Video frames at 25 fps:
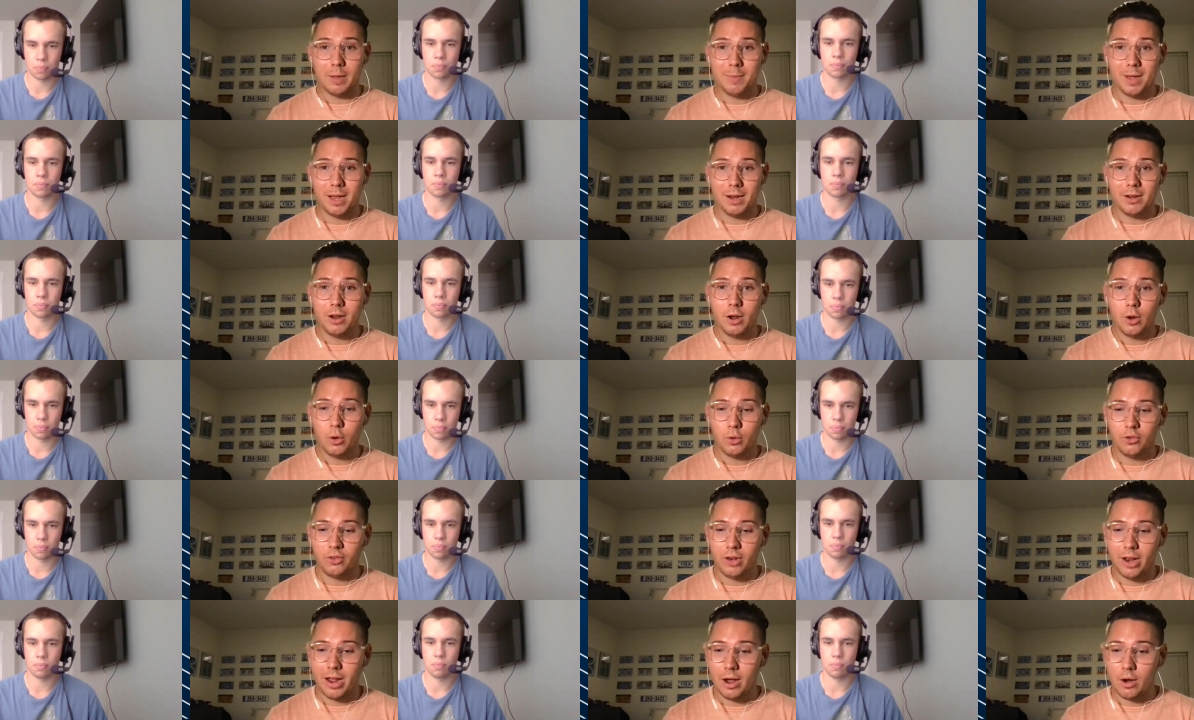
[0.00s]
Speaker 1: time head
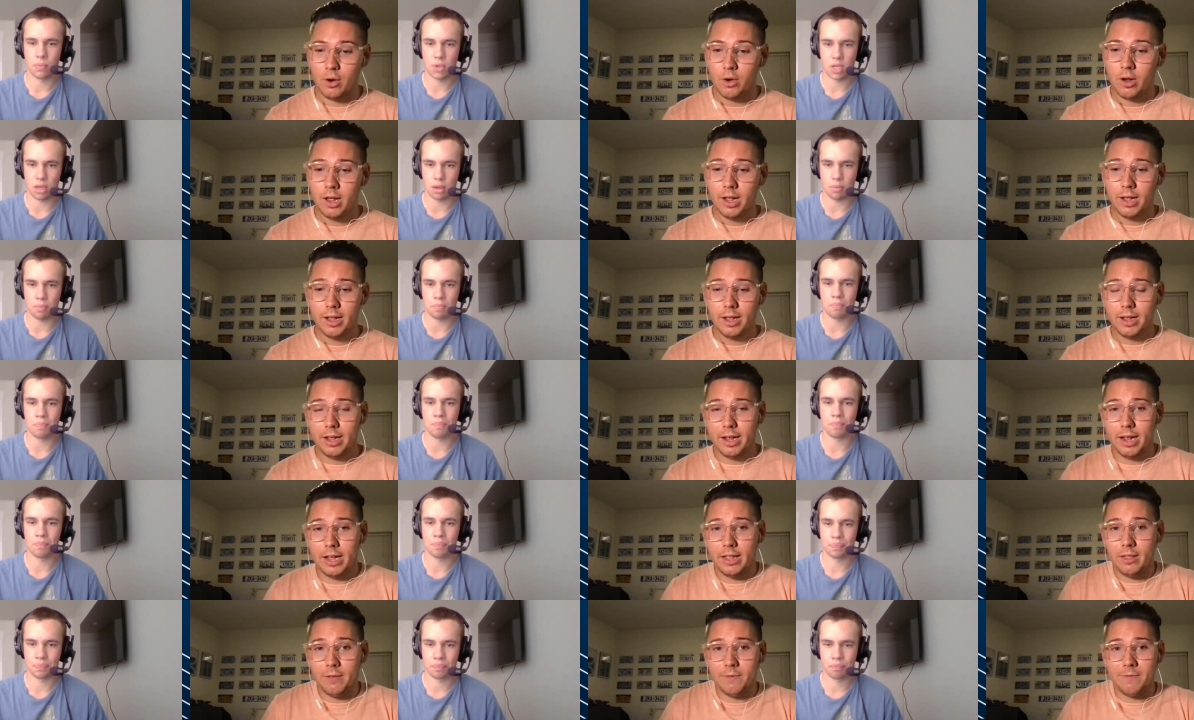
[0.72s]
coach now. Yep.
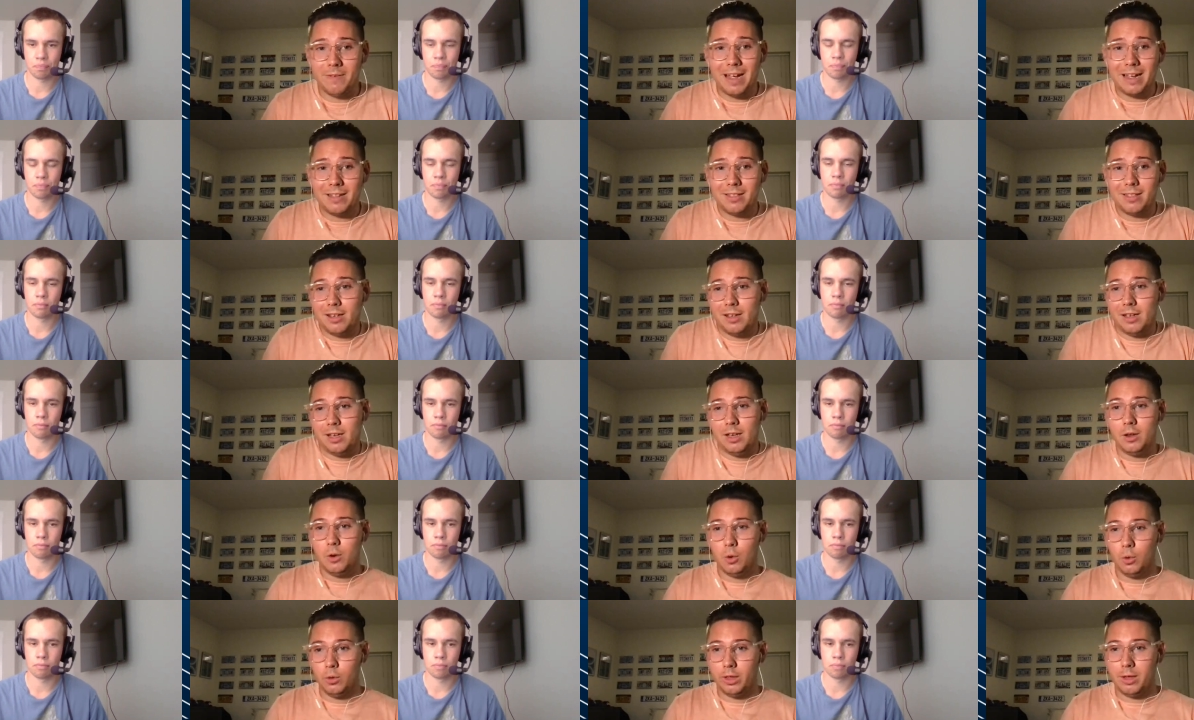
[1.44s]
And the fact that
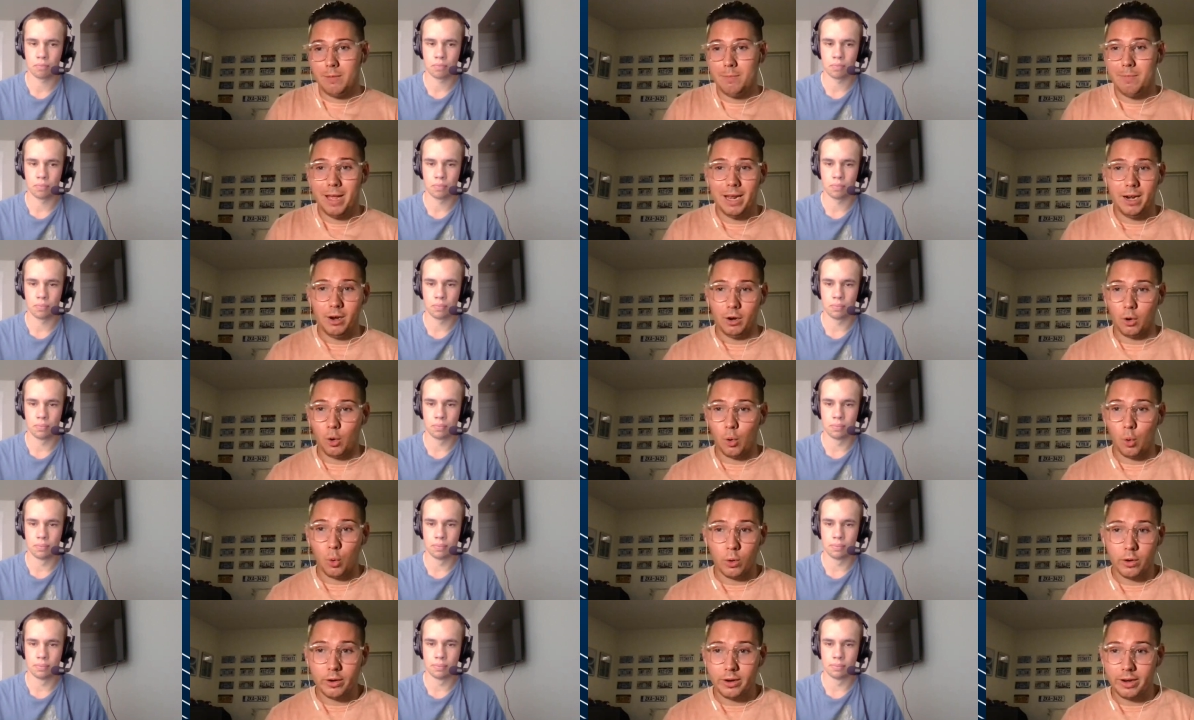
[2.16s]
he'd only been a
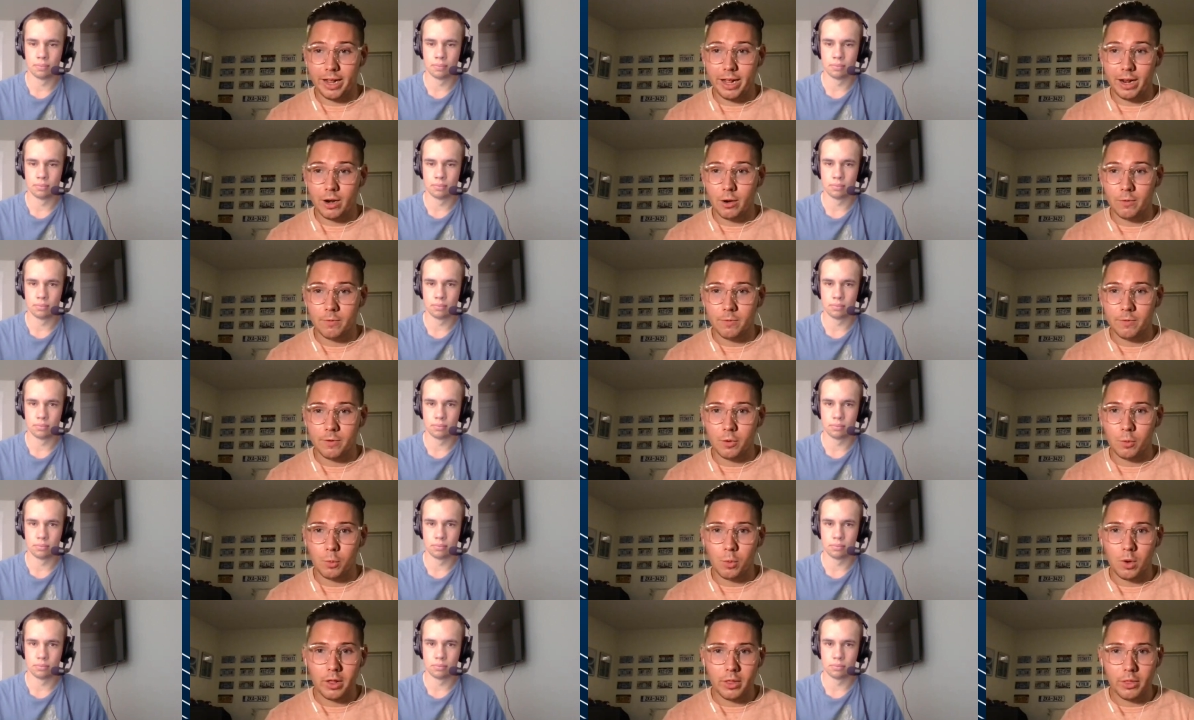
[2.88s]
coordinator
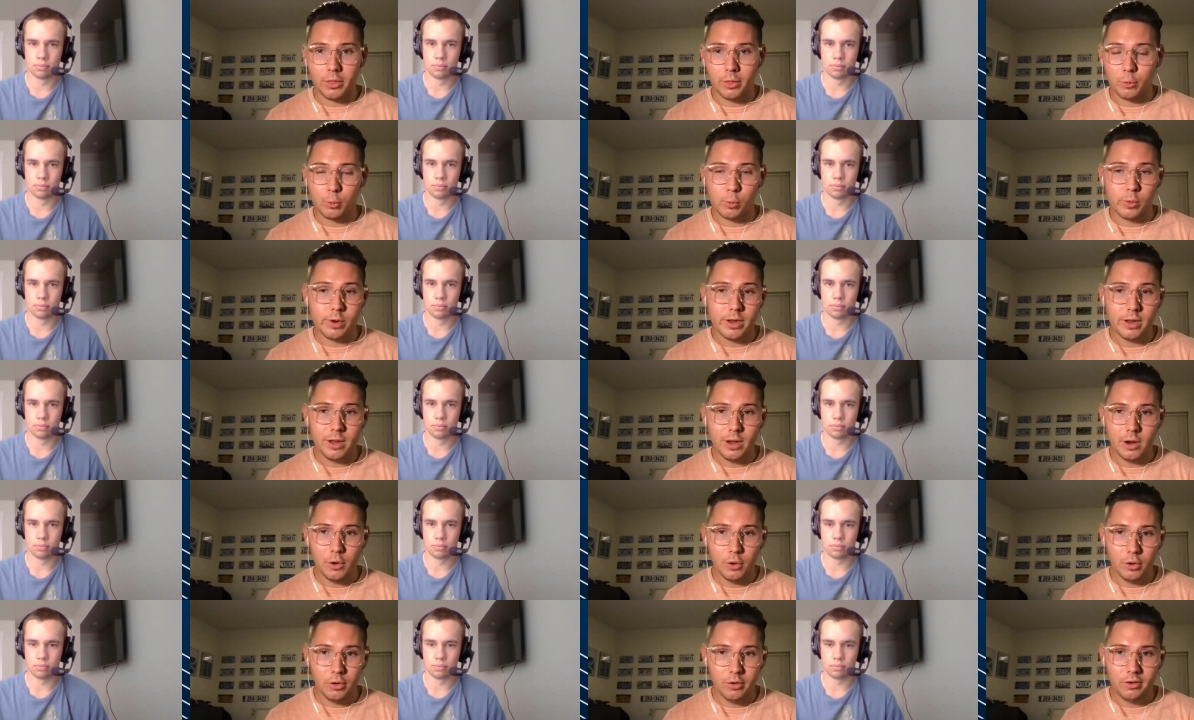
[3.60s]
for what three
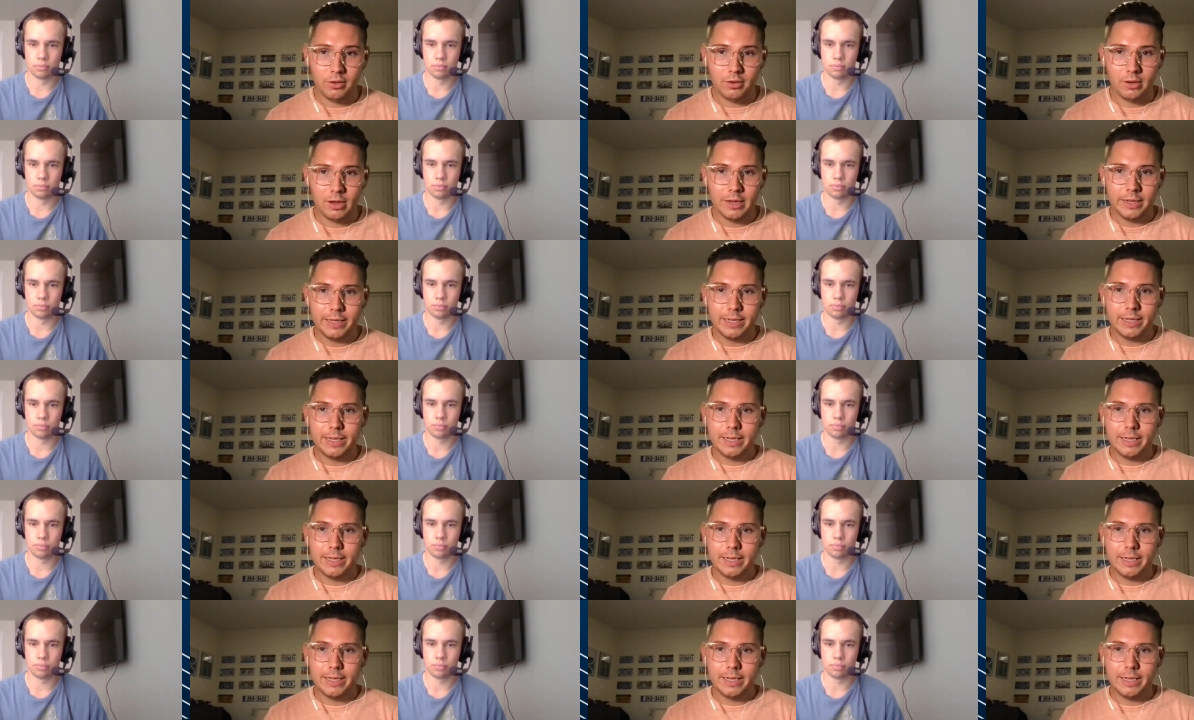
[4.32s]
years.